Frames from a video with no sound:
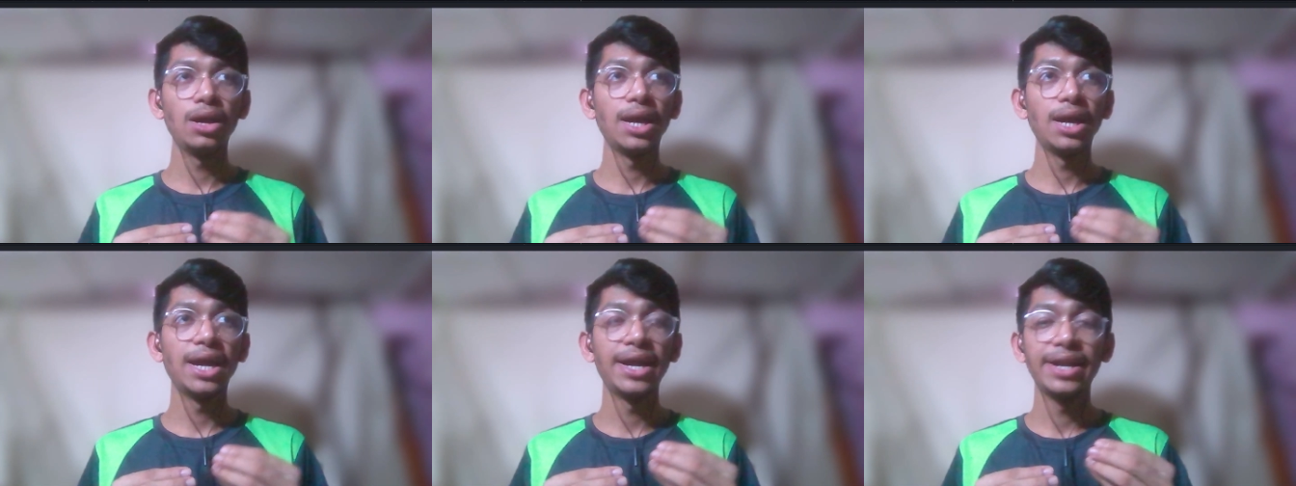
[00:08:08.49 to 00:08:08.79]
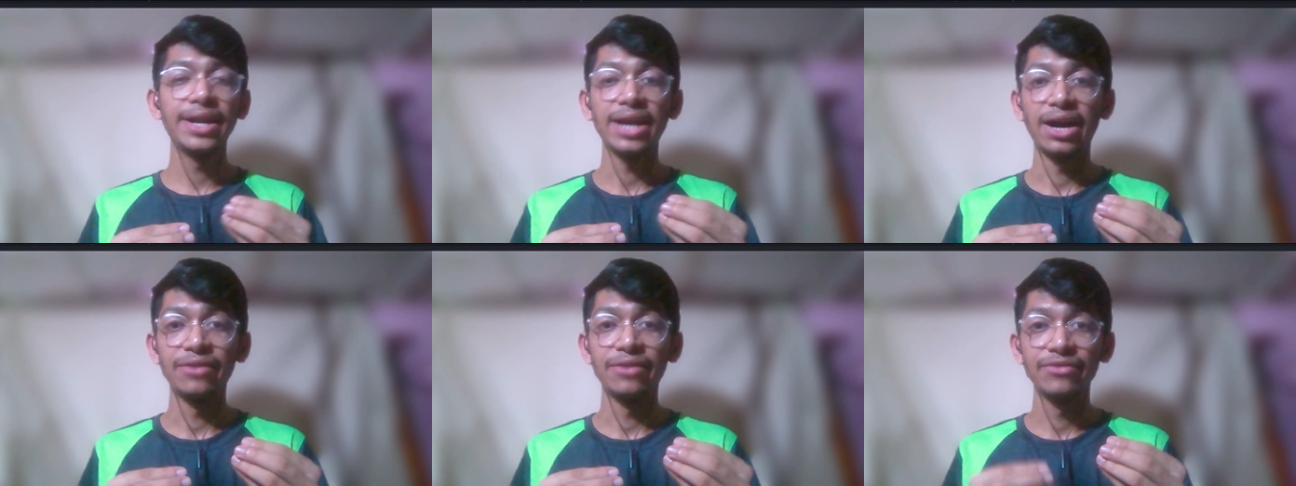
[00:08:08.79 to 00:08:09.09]

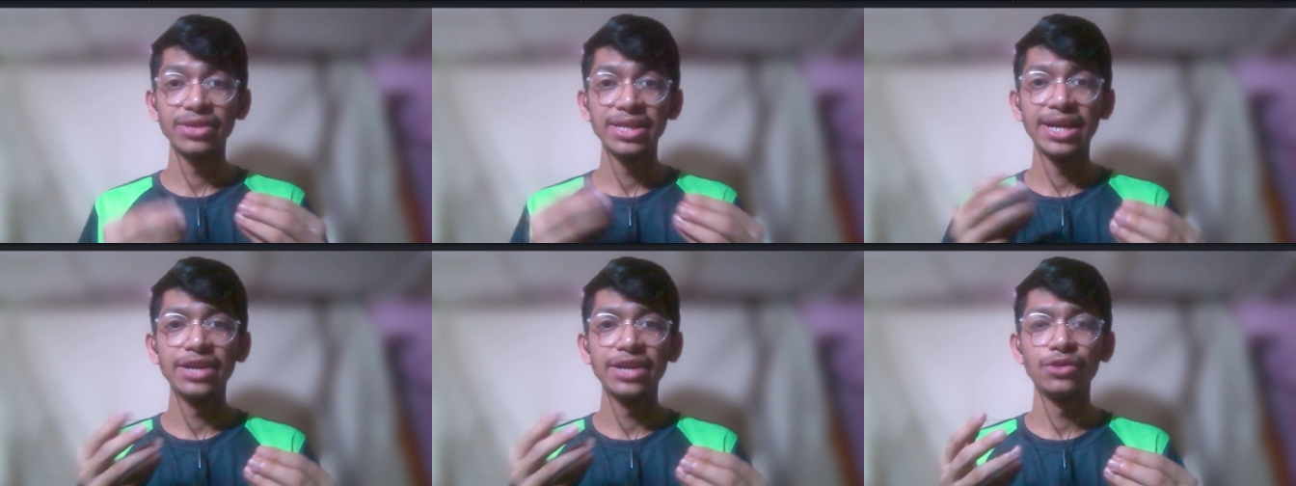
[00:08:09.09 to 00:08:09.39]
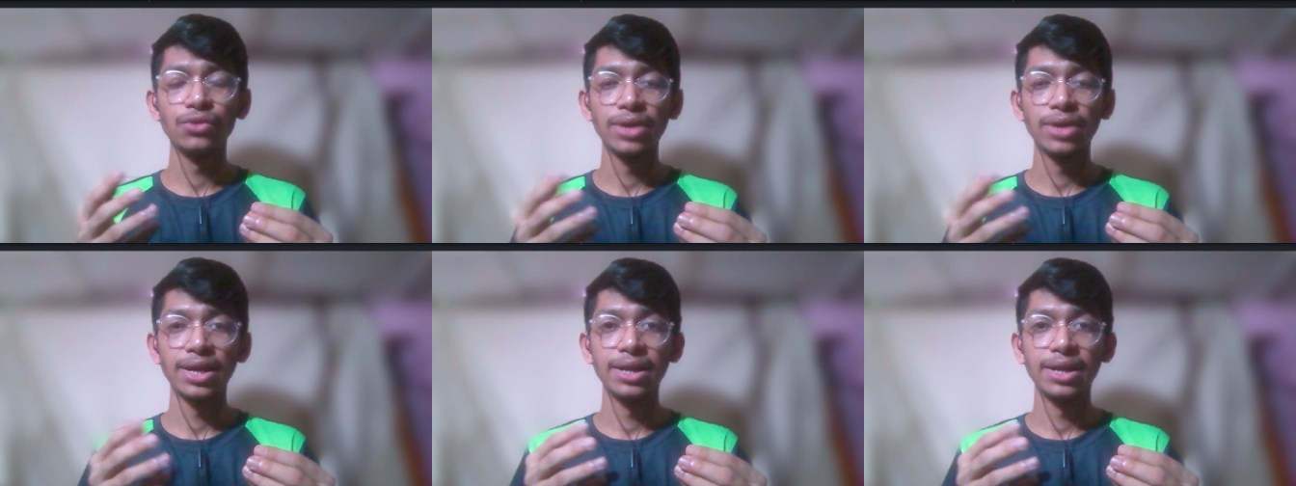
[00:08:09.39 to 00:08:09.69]
And after
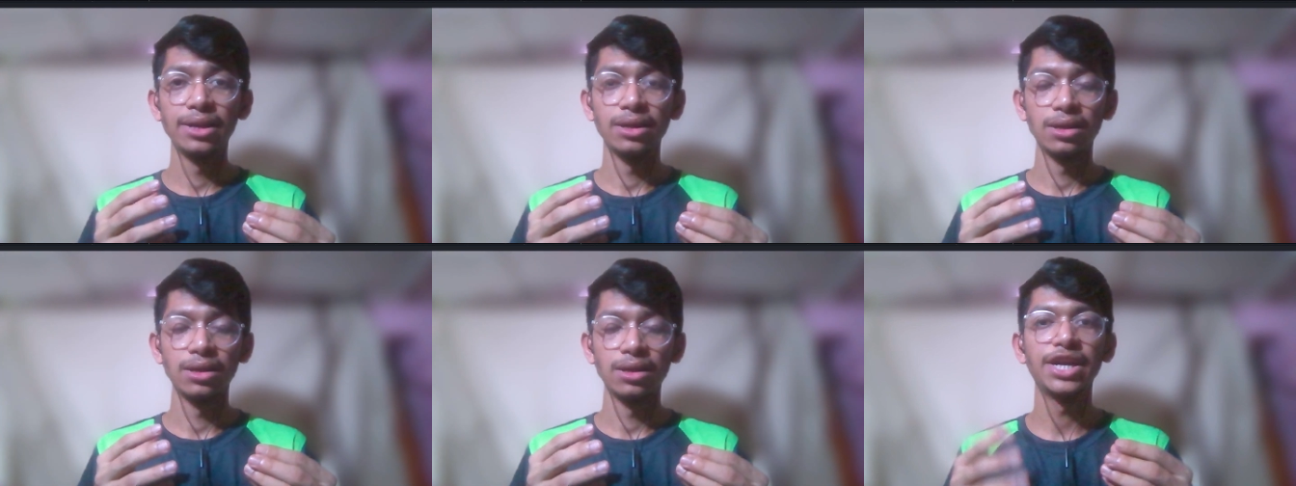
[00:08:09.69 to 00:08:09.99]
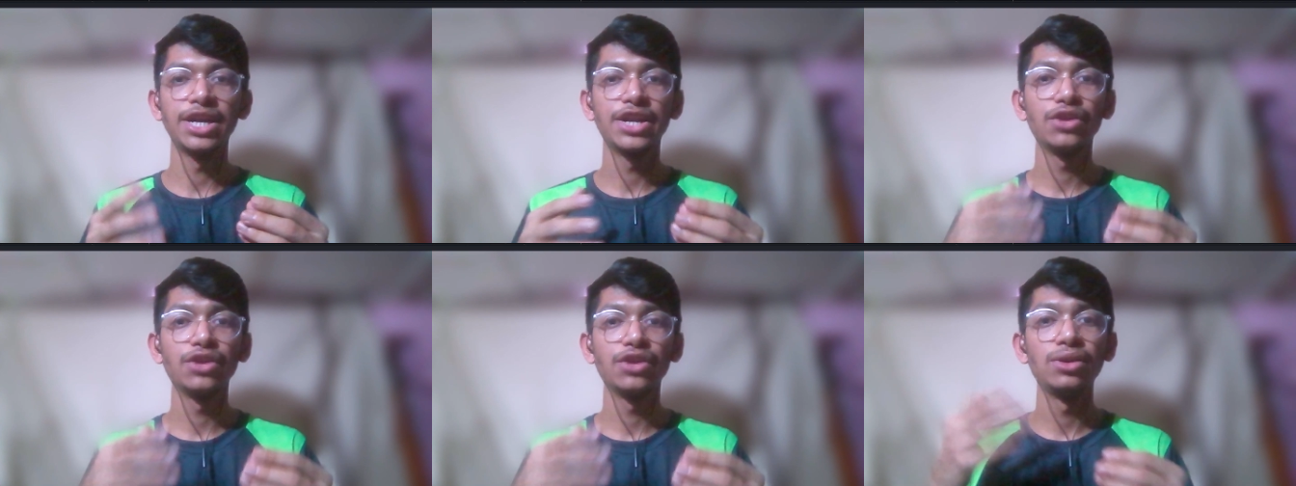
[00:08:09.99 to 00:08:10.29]
that you can
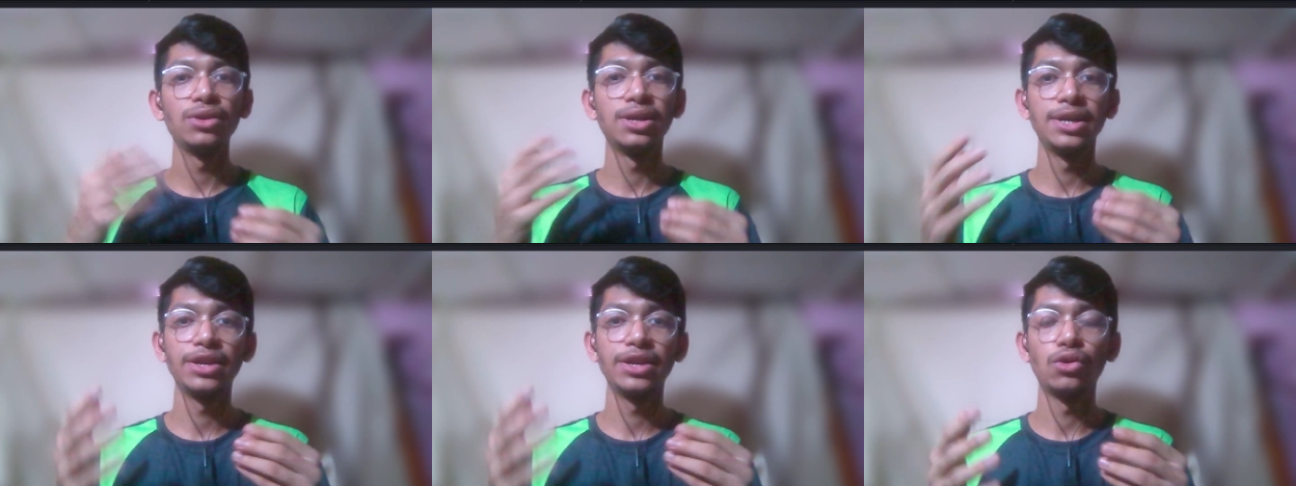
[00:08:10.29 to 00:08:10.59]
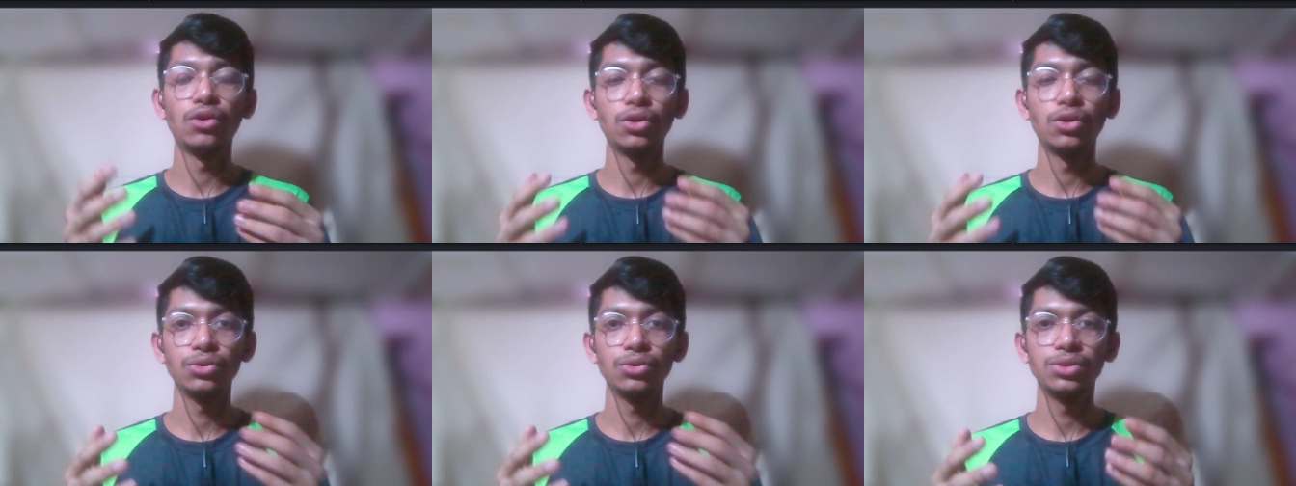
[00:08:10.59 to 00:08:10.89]
continue
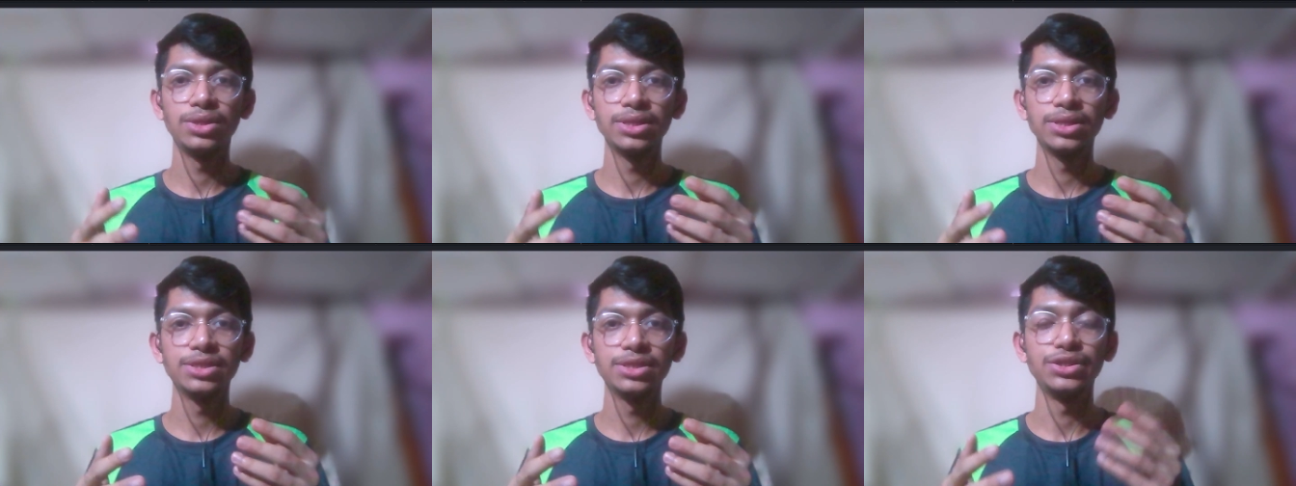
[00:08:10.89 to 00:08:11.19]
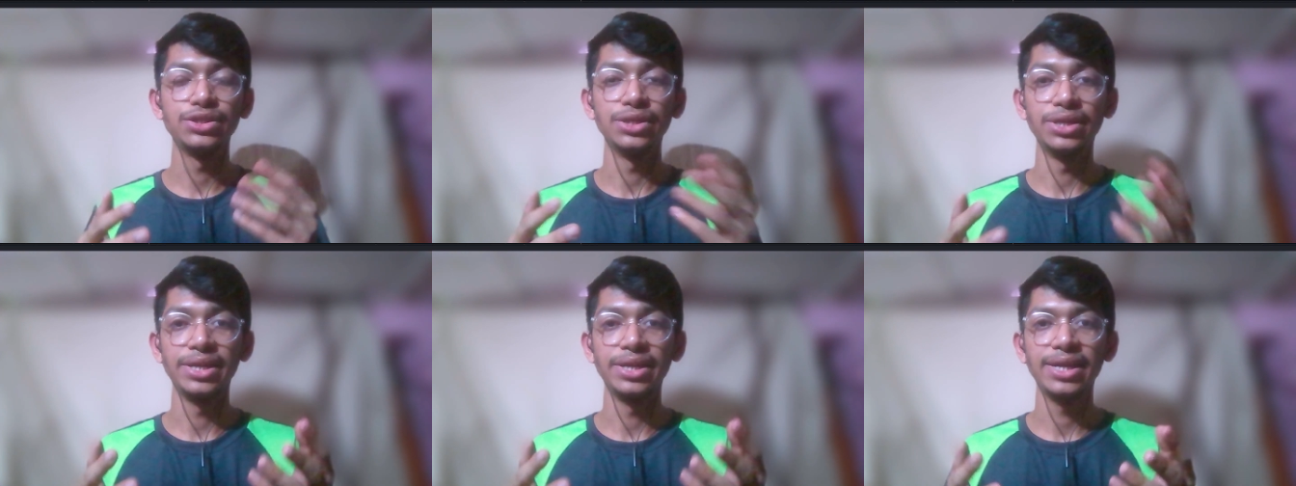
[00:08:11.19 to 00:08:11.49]
learning onto
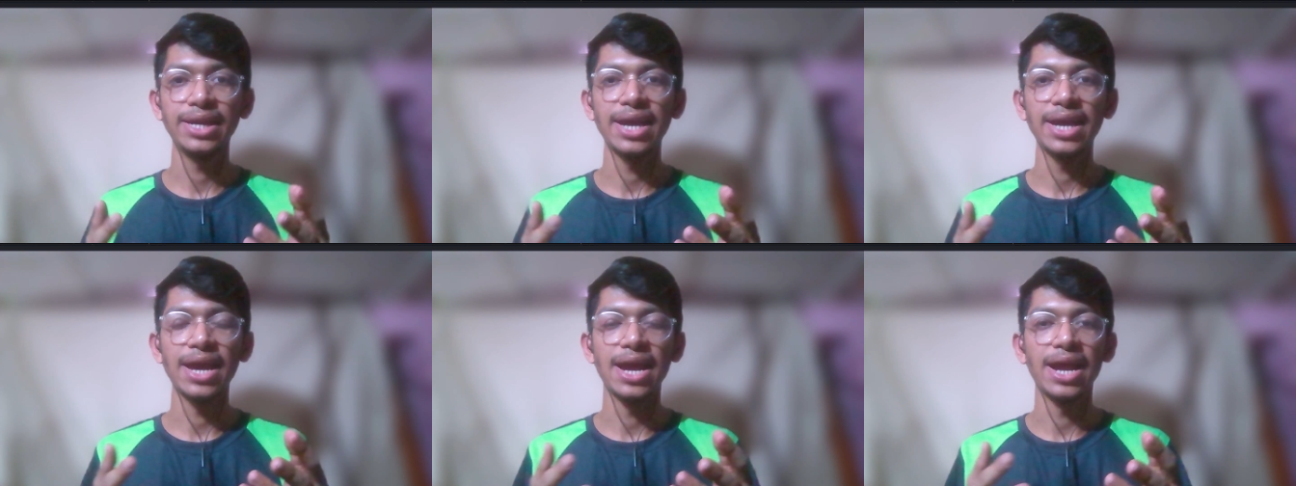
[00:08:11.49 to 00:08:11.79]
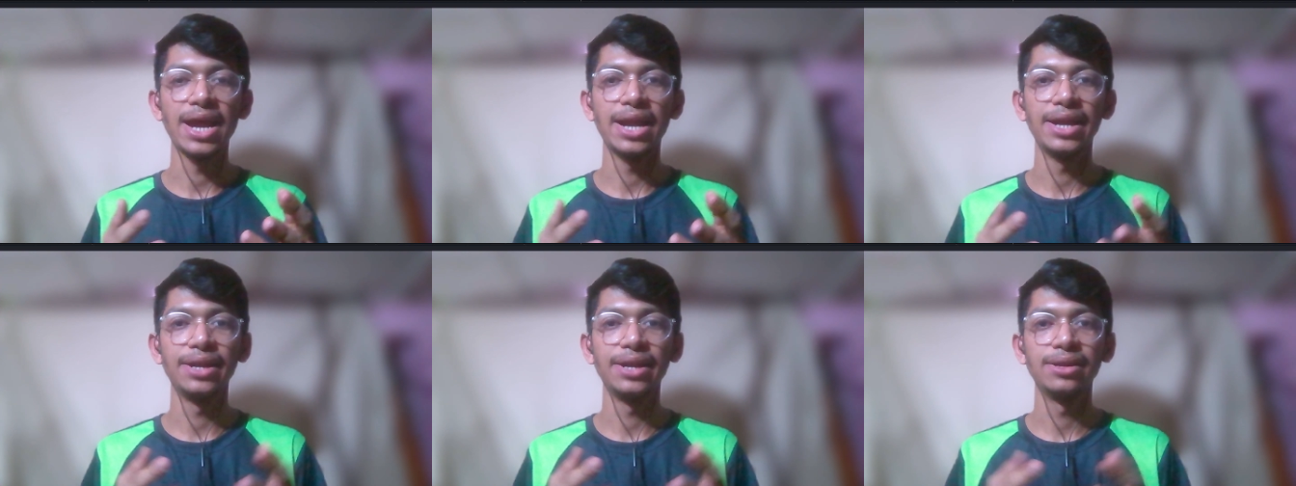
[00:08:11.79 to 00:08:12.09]
this journey,
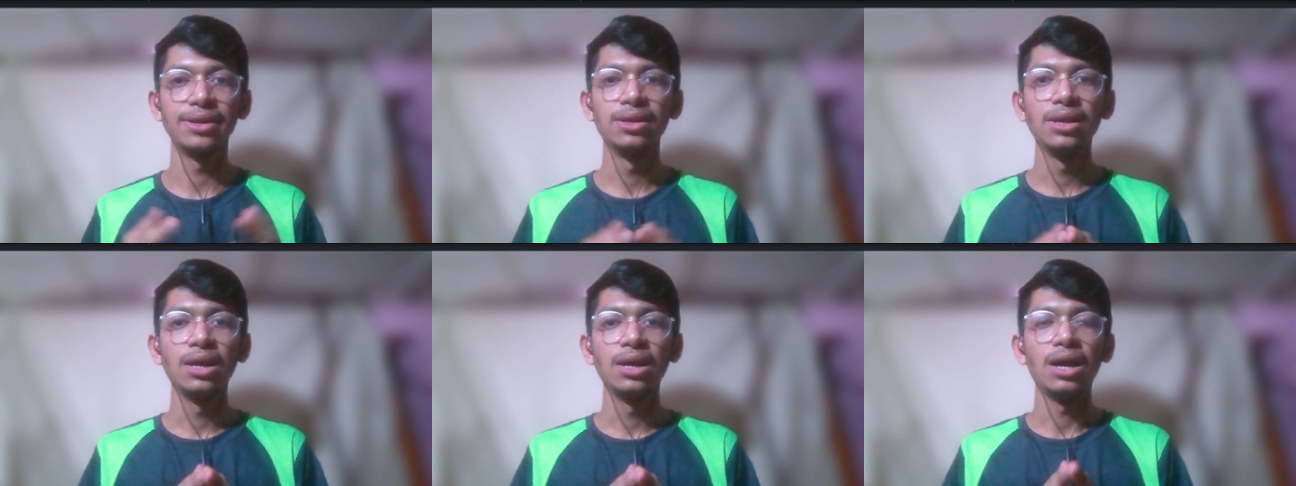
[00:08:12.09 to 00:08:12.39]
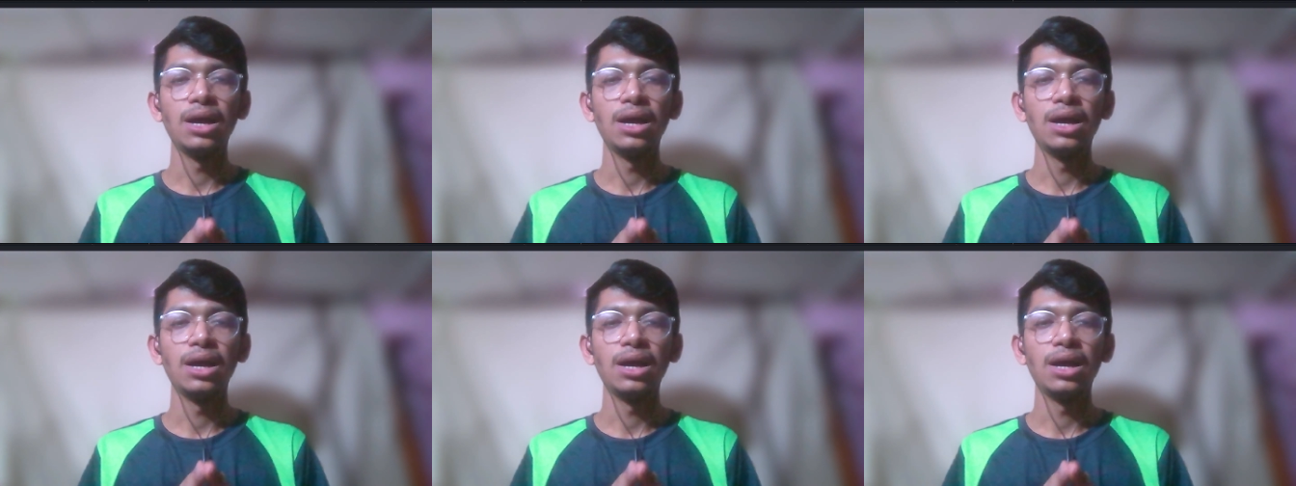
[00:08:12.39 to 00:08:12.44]
and